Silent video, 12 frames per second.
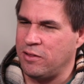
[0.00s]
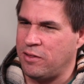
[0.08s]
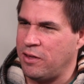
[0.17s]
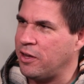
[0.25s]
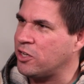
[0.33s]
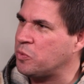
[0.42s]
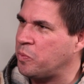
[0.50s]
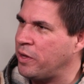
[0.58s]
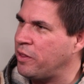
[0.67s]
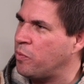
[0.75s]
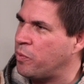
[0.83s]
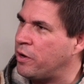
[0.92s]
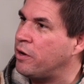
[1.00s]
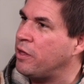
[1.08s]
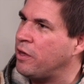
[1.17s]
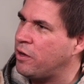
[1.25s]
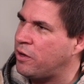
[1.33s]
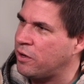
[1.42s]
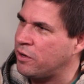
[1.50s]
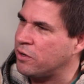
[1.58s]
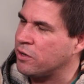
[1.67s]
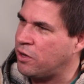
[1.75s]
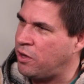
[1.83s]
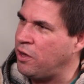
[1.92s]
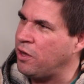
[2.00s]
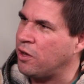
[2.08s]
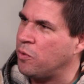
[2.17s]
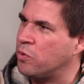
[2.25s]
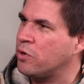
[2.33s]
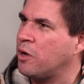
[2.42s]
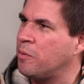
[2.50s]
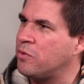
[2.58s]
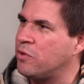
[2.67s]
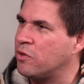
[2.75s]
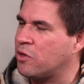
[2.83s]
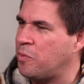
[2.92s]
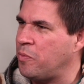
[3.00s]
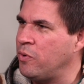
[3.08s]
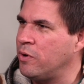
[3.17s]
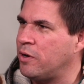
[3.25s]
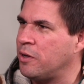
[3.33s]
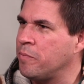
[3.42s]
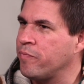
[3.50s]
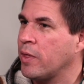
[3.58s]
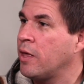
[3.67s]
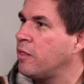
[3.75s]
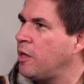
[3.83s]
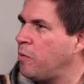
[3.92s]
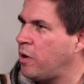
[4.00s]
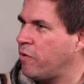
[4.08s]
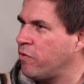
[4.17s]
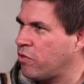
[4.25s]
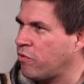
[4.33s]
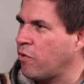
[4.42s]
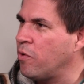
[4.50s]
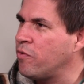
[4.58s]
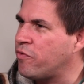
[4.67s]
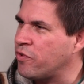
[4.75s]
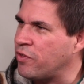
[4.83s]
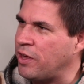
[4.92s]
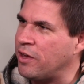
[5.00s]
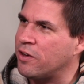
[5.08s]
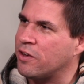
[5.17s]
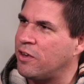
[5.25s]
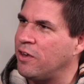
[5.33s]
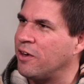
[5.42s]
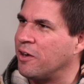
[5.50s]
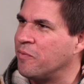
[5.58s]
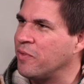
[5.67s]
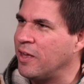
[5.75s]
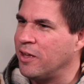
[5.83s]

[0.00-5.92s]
they explained that when an Inca king would come to the community, they would have a throne for the Inca king.